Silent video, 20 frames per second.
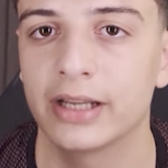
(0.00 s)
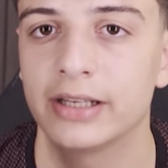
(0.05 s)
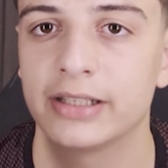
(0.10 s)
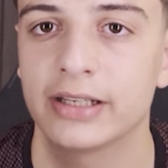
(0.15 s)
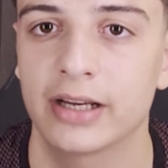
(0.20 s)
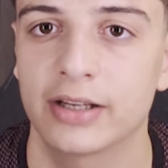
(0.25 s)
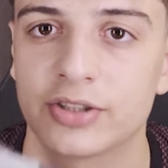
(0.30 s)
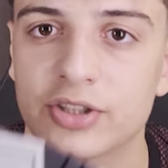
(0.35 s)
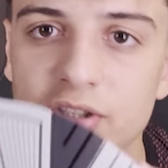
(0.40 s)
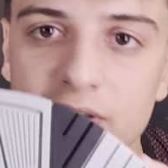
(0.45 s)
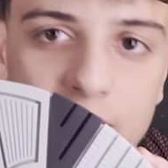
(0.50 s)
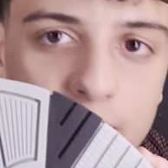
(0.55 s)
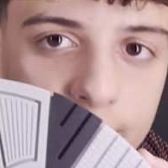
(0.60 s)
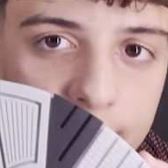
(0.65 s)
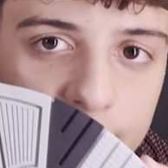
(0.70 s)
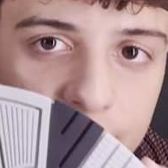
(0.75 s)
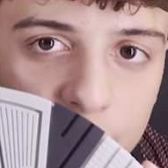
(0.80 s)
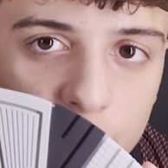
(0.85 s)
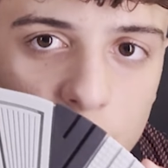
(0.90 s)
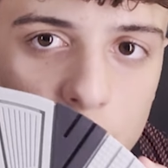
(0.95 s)
And yeah, just
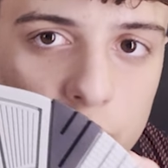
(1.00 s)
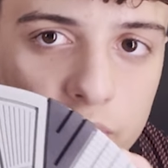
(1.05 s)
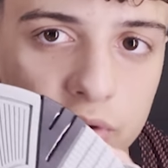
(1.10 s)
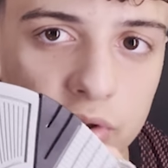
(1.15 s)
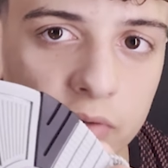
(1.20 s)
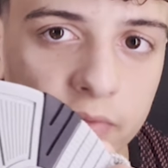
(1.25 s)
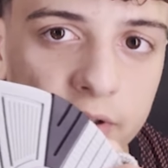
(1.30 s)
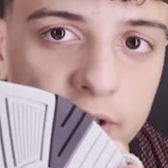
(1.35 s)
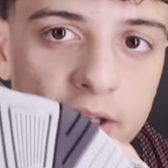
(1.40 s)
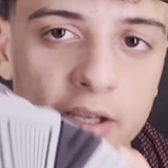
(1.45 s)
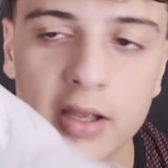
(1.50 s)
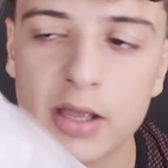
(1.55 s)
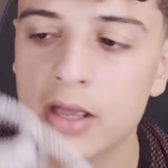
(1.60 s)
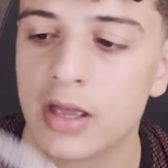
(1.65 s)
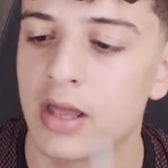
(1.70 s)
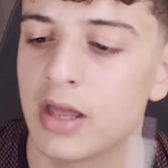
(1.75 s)
look at the quality of it.